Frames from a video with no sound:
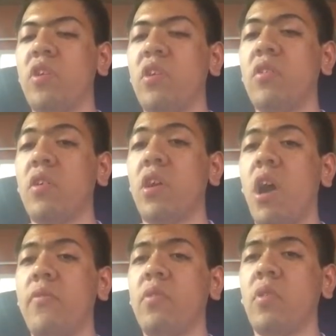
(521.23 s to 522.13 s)
thing is like
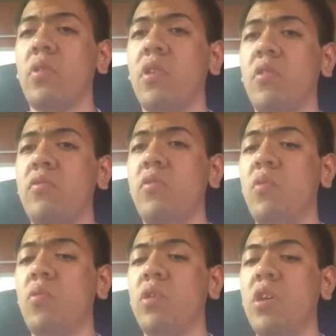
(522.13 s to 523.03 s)
have to gonna
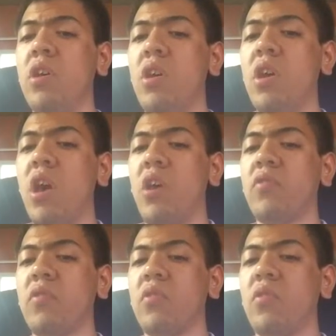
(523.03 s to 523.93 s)
do
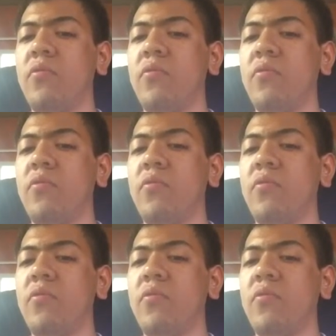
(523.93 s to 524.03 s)
as